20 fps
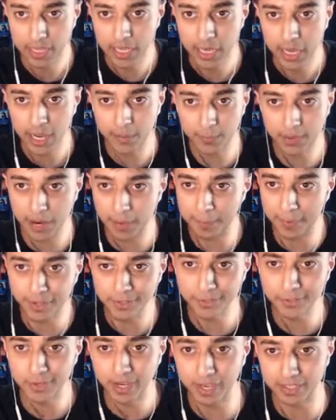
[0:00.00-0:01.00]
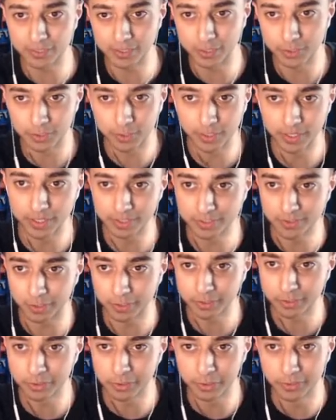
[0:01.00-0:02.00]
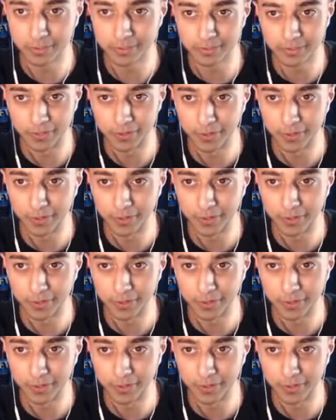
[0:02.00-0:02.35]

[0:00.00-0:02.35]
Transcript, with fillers: I mean, I bet you guys are enjoying the songs too, so.